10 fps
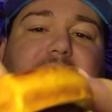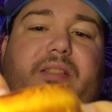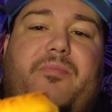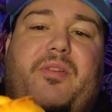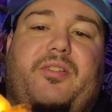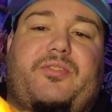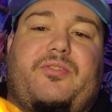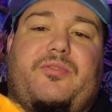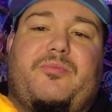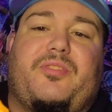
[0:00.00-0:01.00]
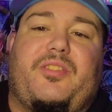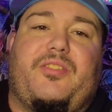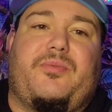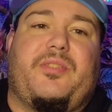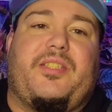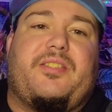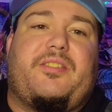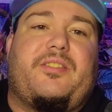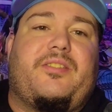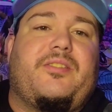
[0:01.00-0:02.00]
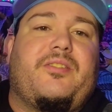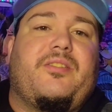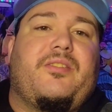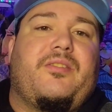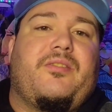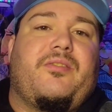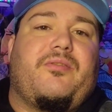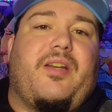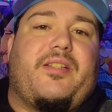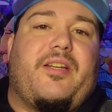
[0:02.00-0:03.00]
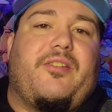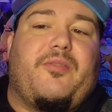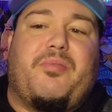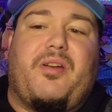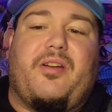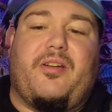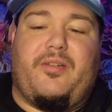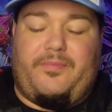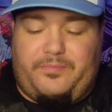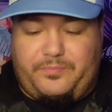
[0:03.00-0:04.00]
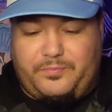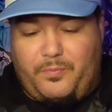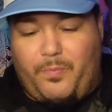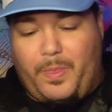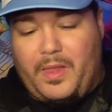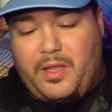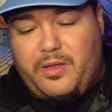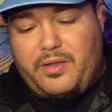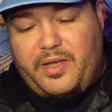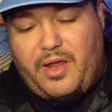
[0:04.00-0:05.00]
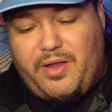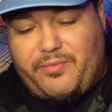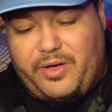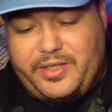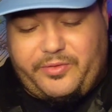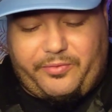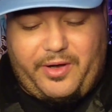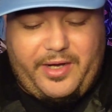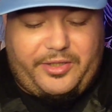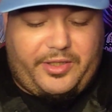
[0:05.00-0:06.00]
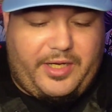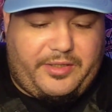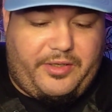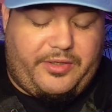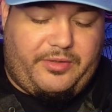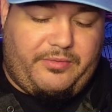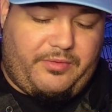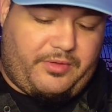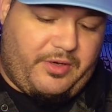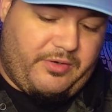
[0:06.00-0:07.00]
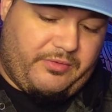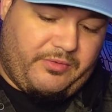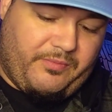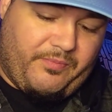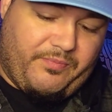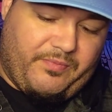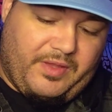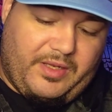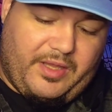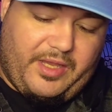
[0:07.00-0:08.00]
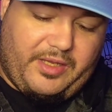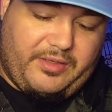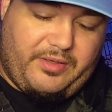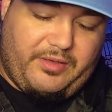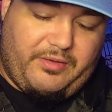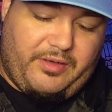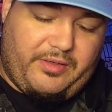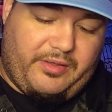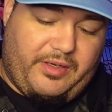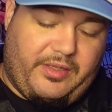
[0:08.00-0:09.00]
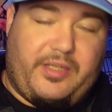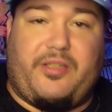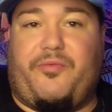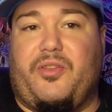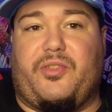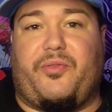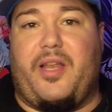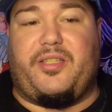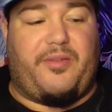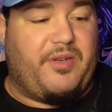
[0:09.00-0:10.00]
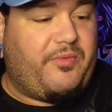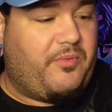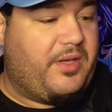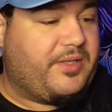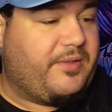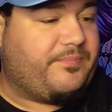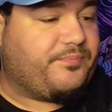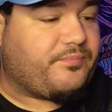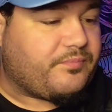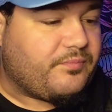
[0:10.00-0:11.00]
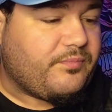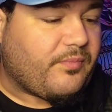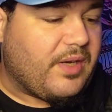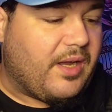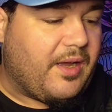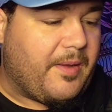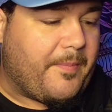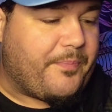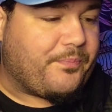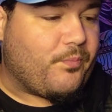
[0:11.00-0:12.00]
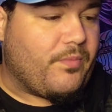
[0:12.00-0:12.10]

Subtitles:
got the mushrooms and the Swiss right there on the burger. However, it is fresh, and that's good. So, like, at least it feels fresh, even if it wasn't. So I'm